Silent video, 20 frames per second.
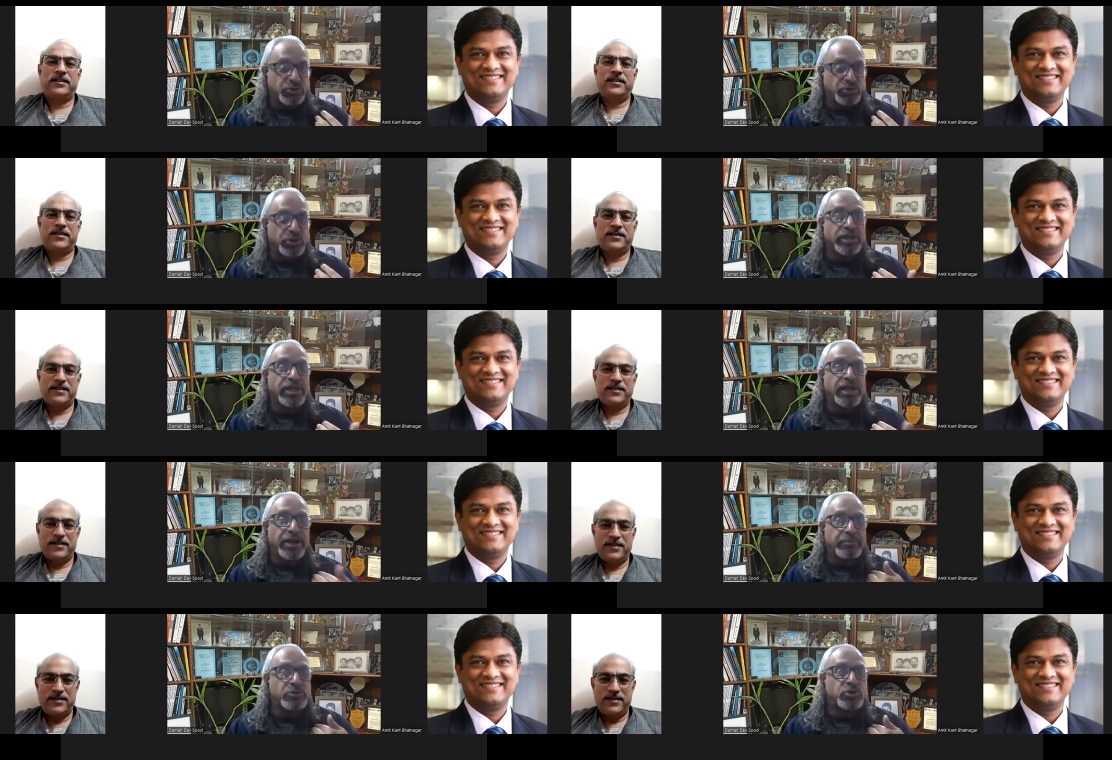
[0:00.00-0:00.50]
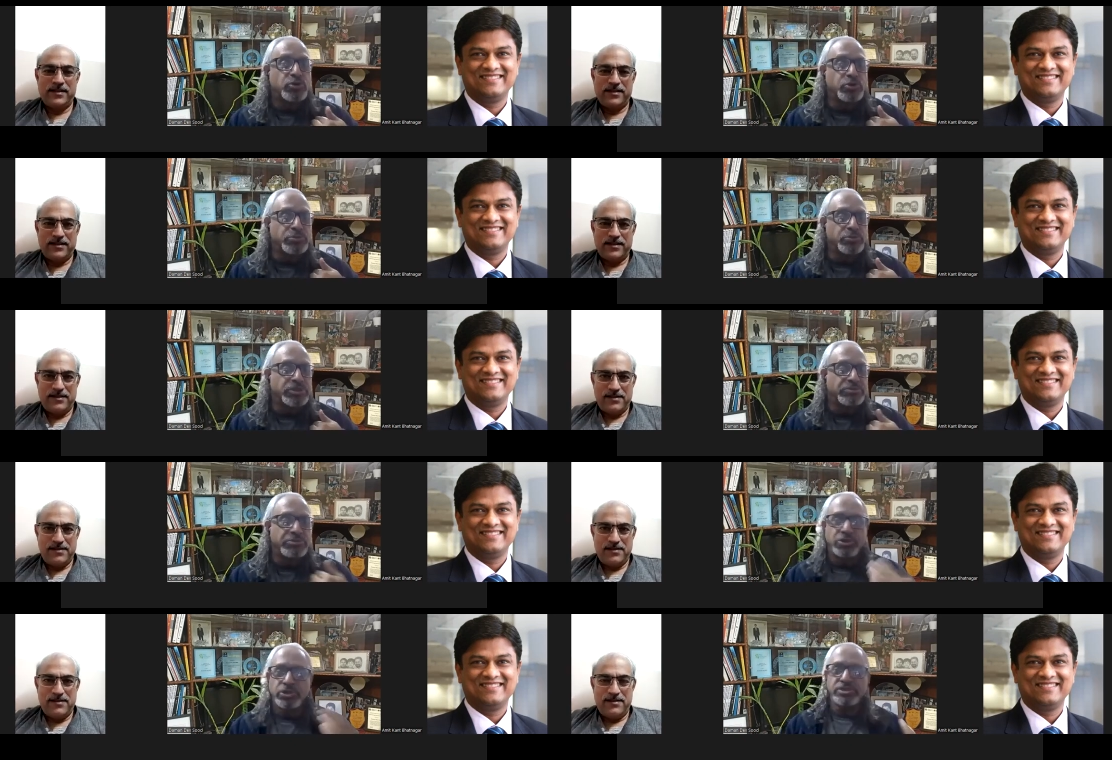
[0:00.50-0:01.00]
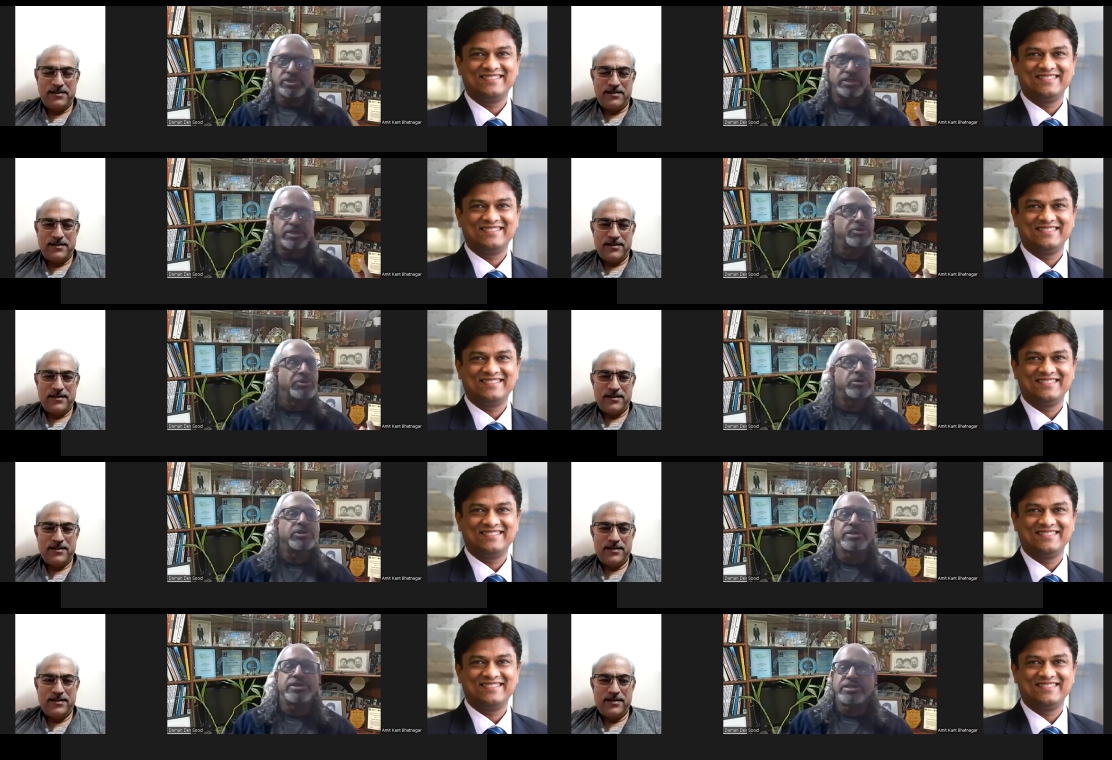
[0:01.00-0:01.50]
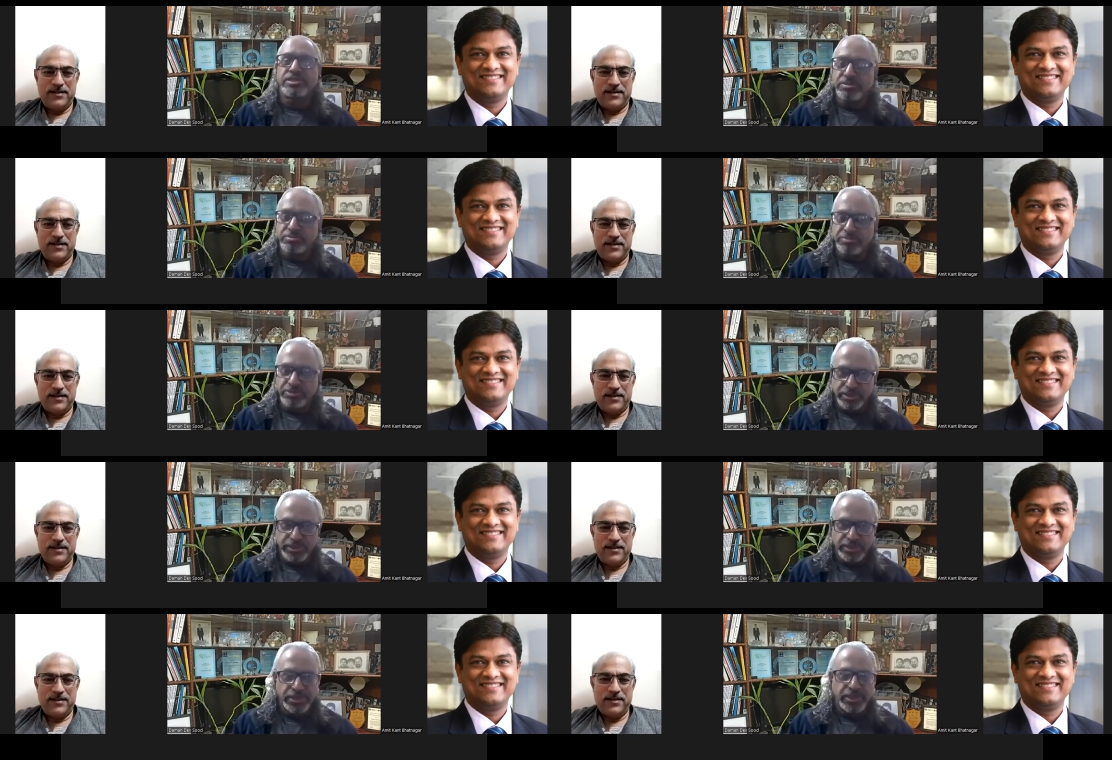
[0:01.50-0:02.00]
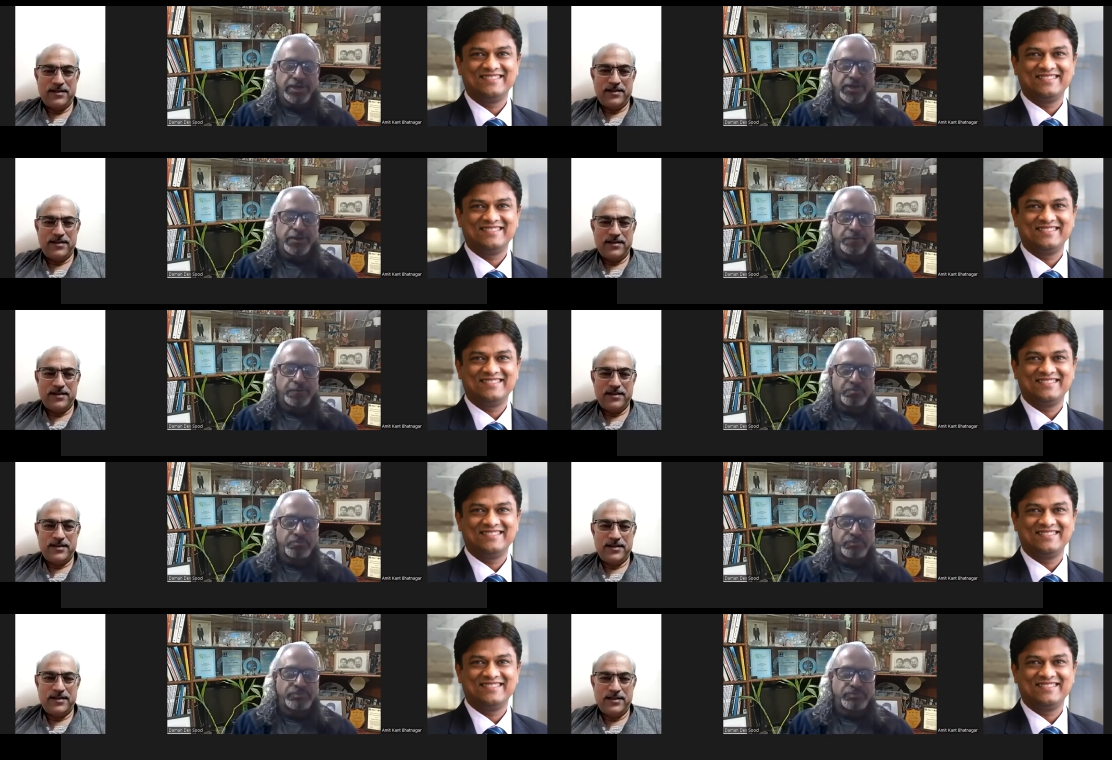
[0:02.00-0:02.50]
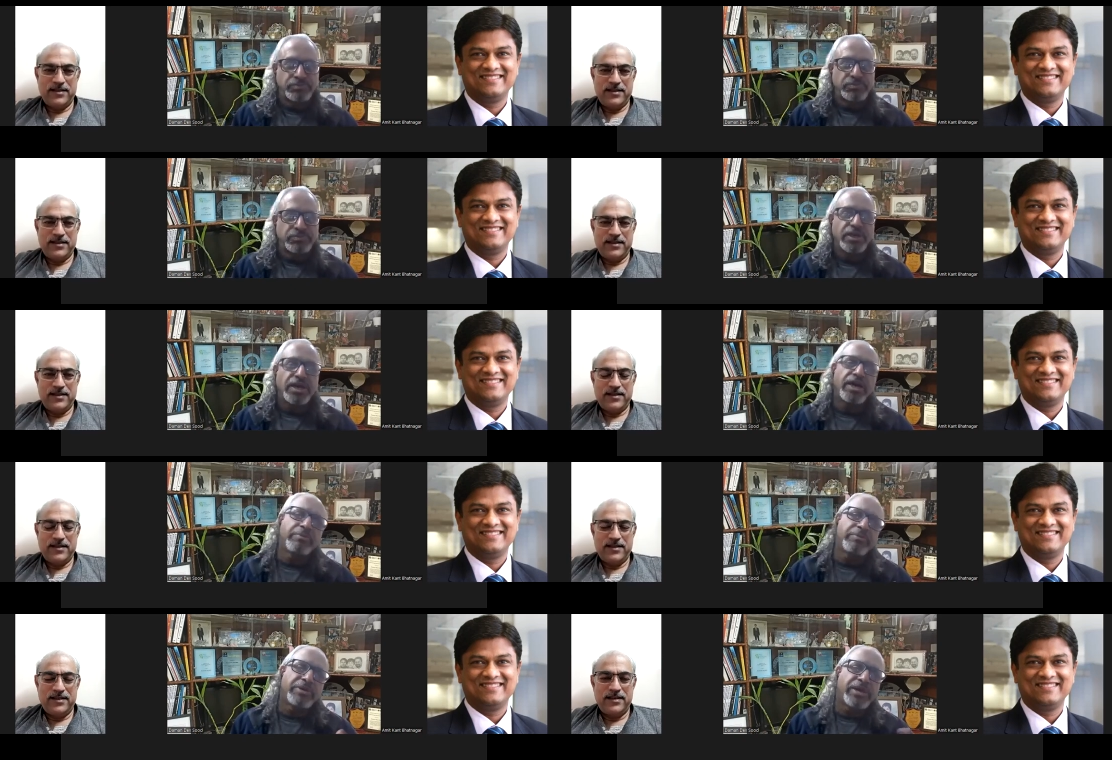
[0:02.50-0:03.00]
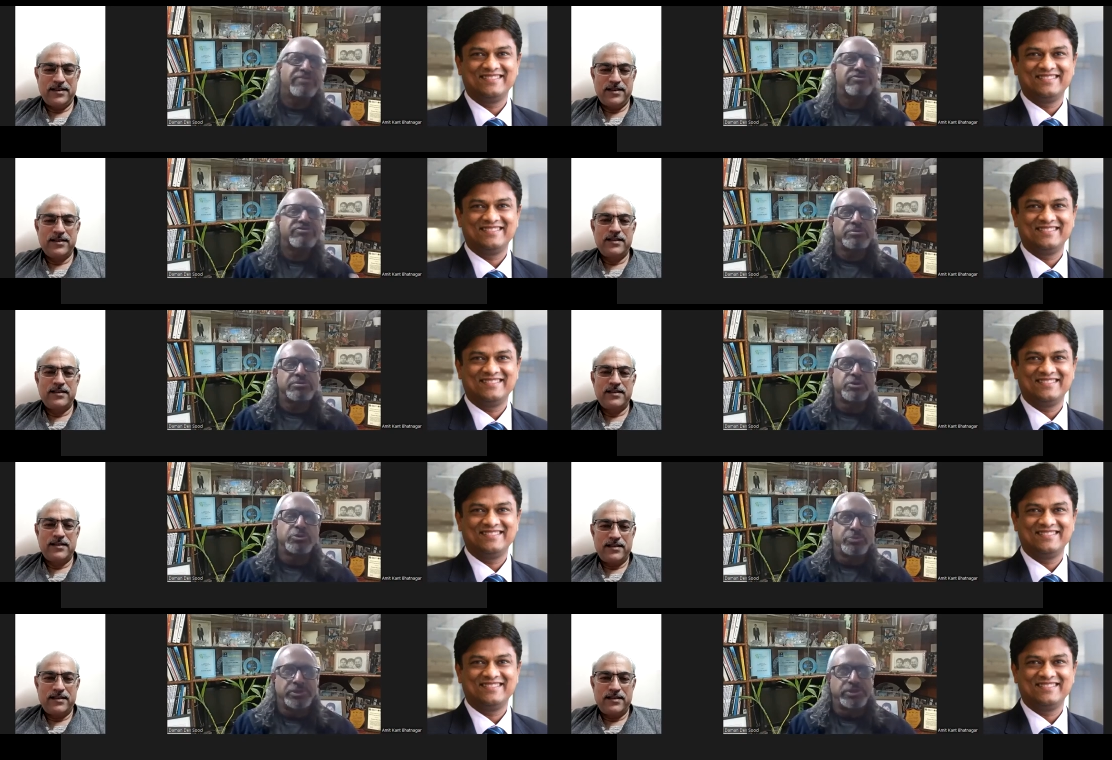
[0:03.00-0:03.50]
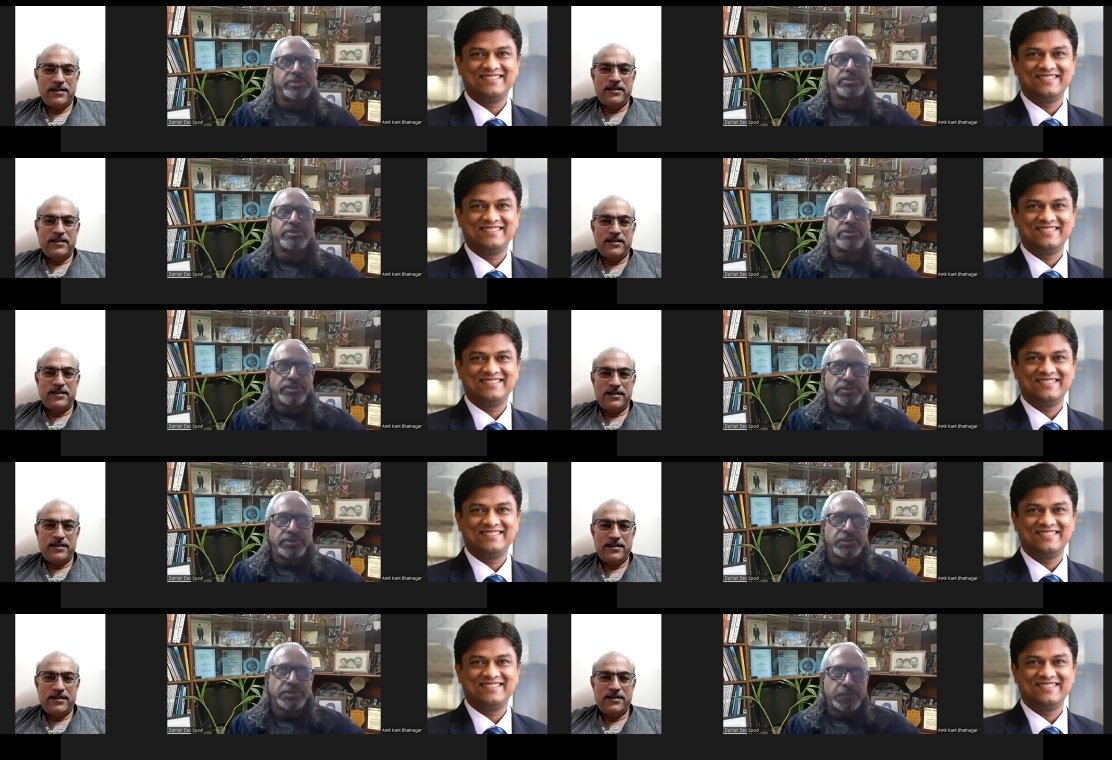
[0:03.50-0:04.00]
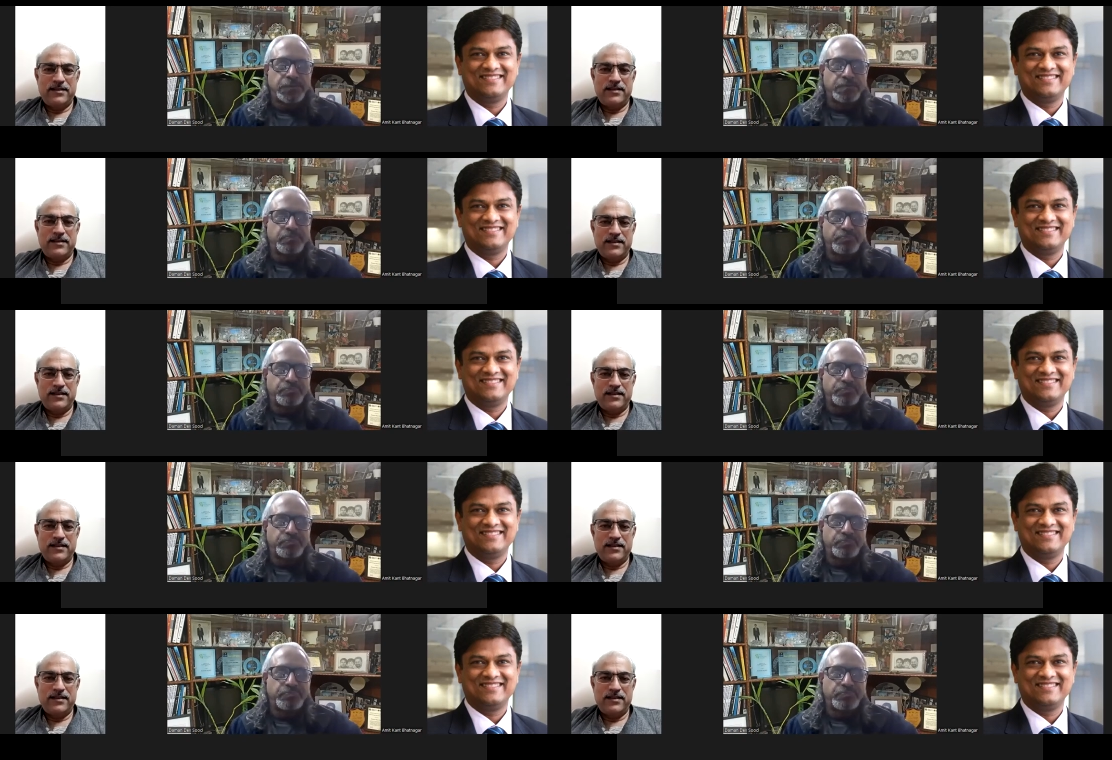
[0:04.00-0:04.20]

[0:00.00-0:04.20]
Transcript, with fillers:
Speaker 1: would come to me because I'm not a customer yet. I may have some opinions.